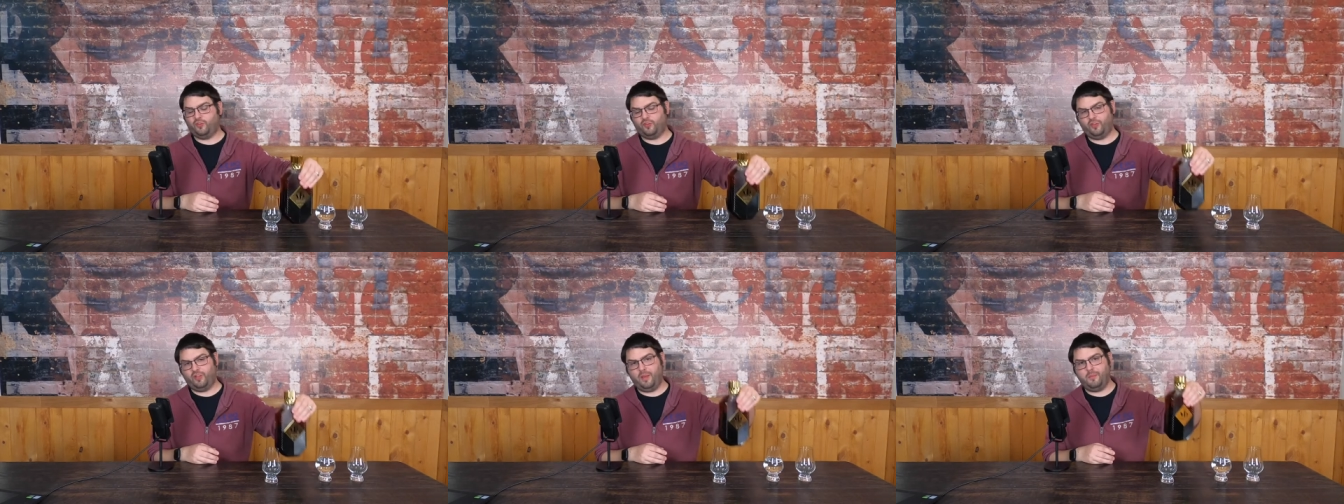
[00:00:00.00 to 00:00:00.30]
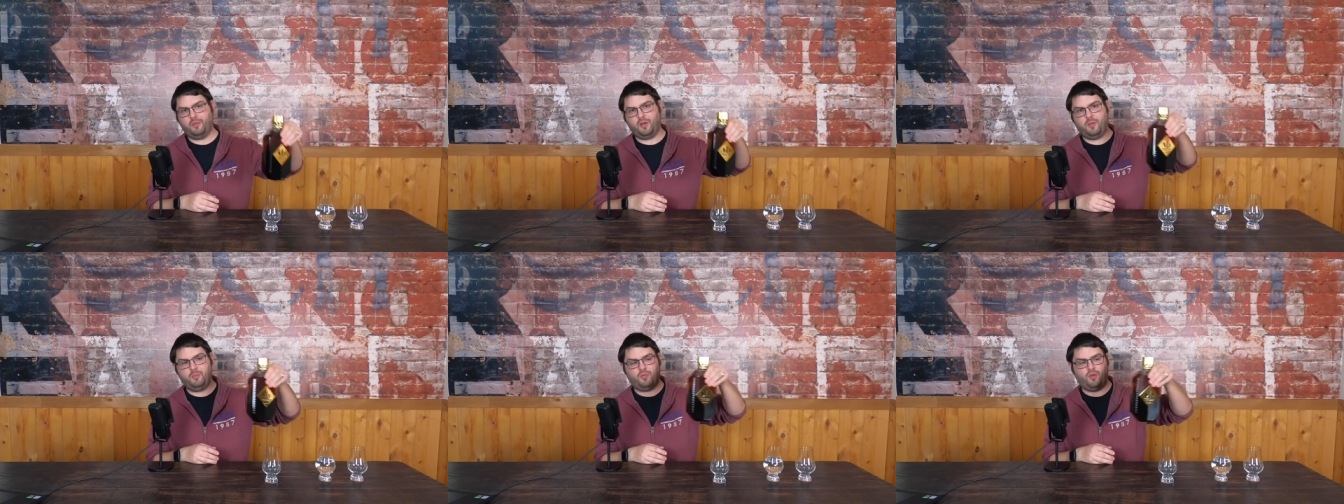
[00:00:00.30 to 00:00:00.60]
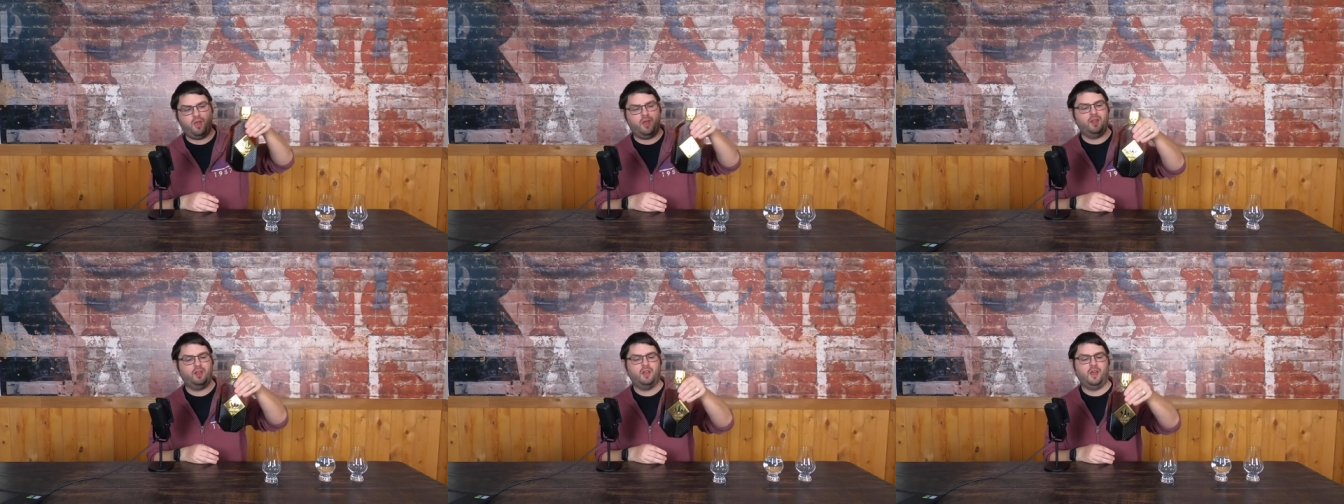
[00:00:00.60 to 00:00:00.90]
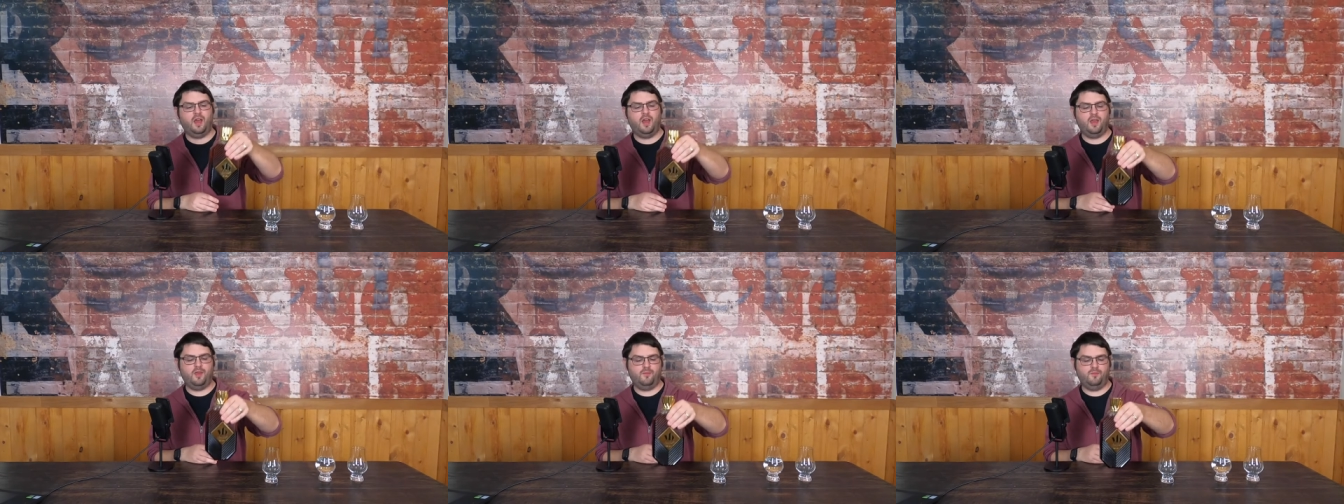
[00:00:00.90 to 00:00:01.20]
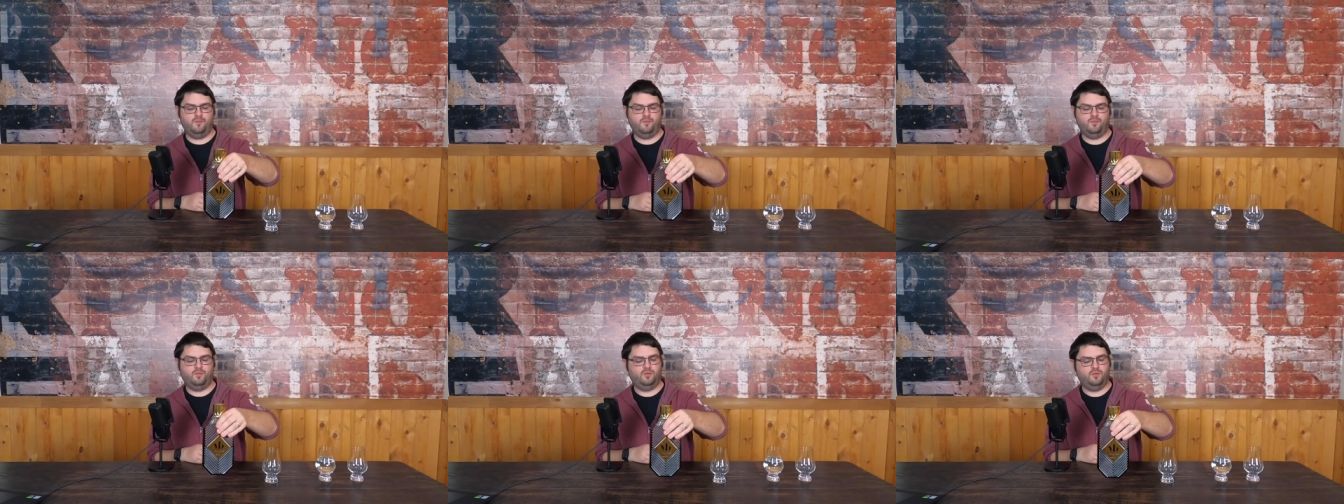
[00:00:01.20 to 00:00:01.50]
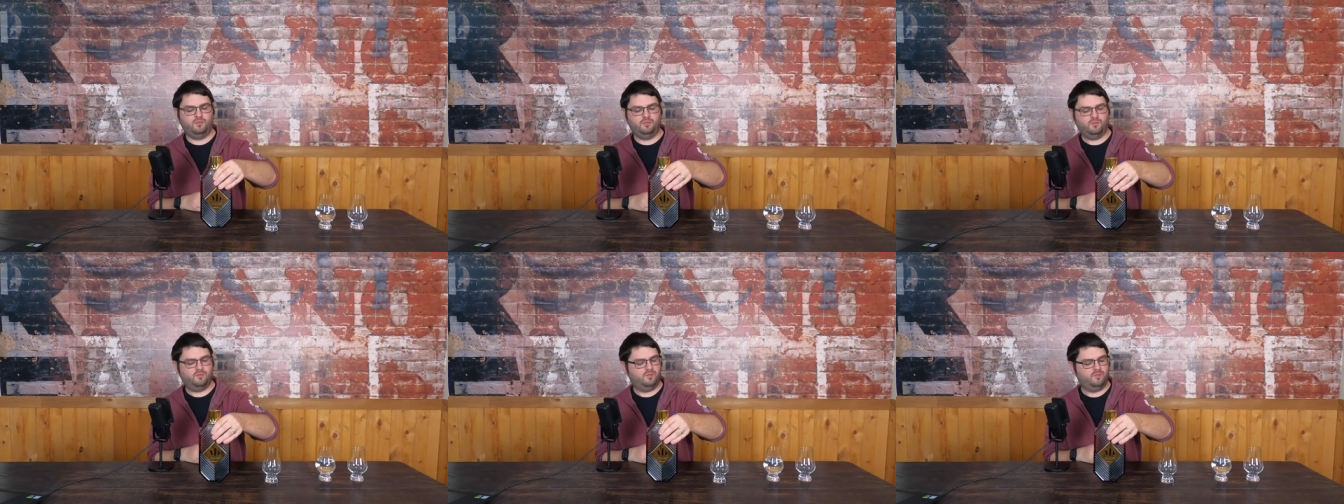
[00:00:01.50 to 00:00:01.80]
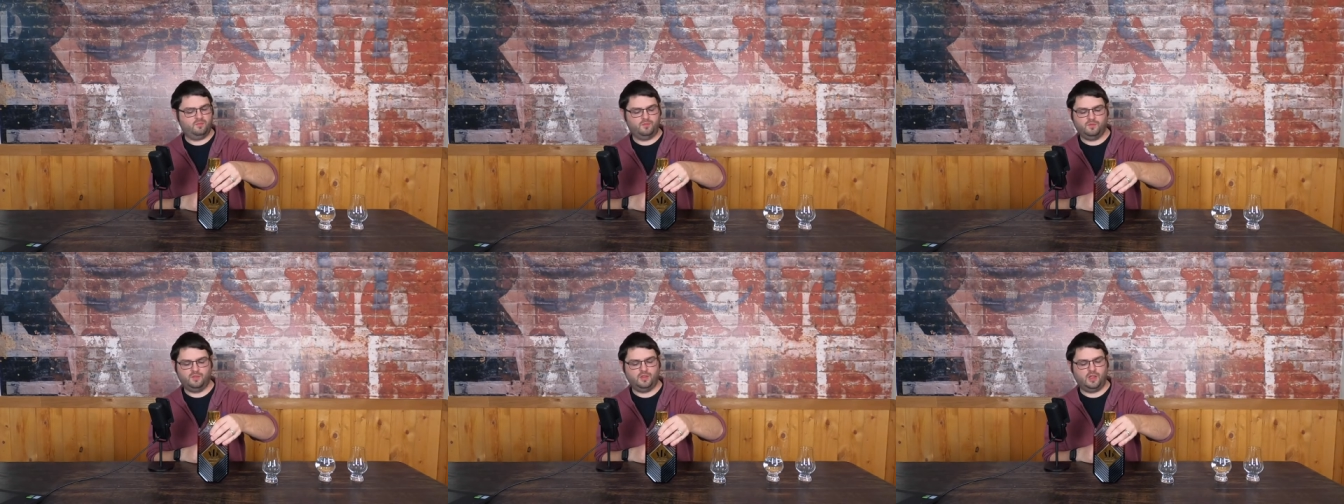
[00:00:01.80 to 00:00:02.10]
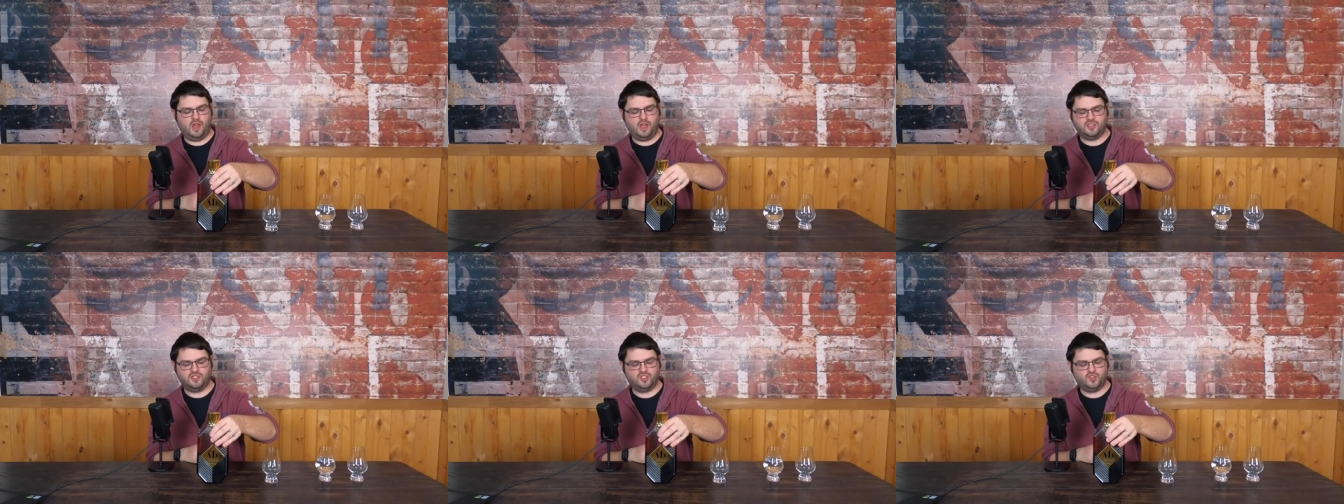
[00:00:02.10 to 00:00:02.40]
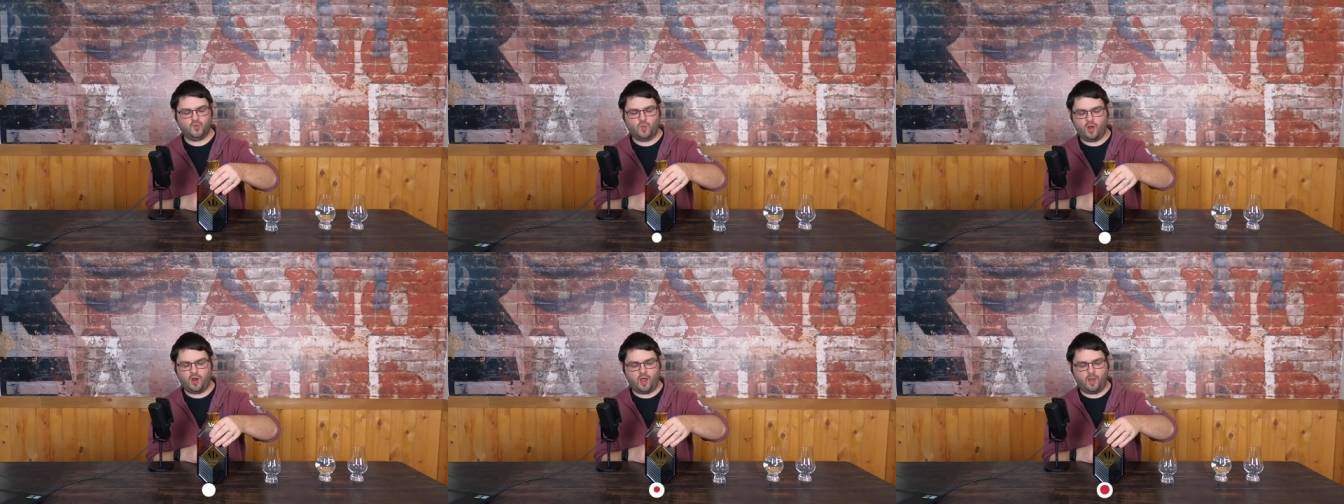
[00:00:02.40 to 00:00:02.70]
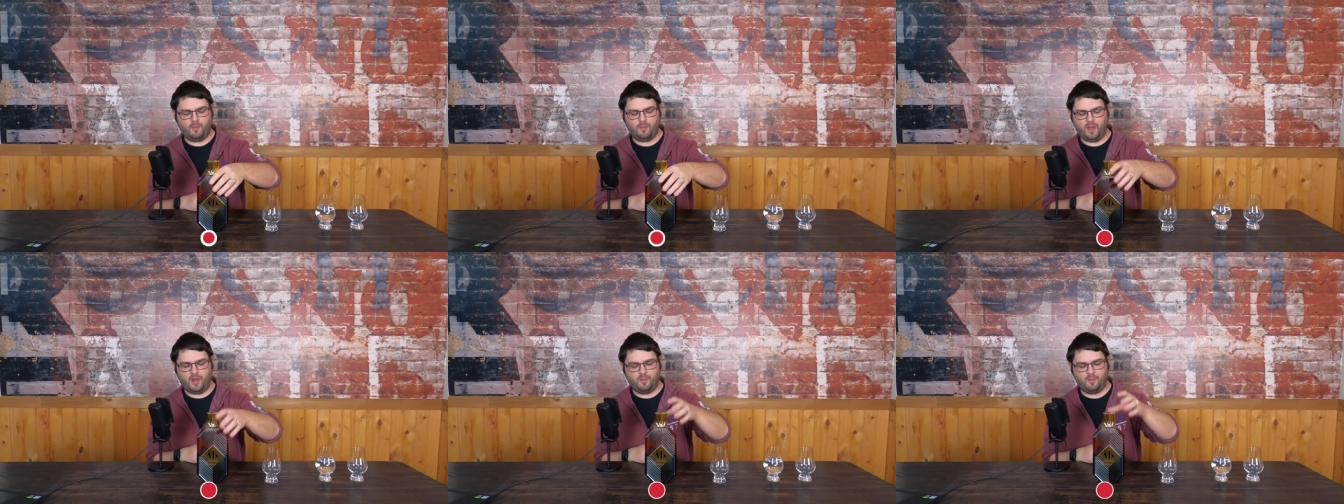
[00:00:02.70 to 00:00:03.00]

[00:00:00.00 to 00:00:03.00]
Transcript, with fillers: celebrity brand. I'm, I swear I'm,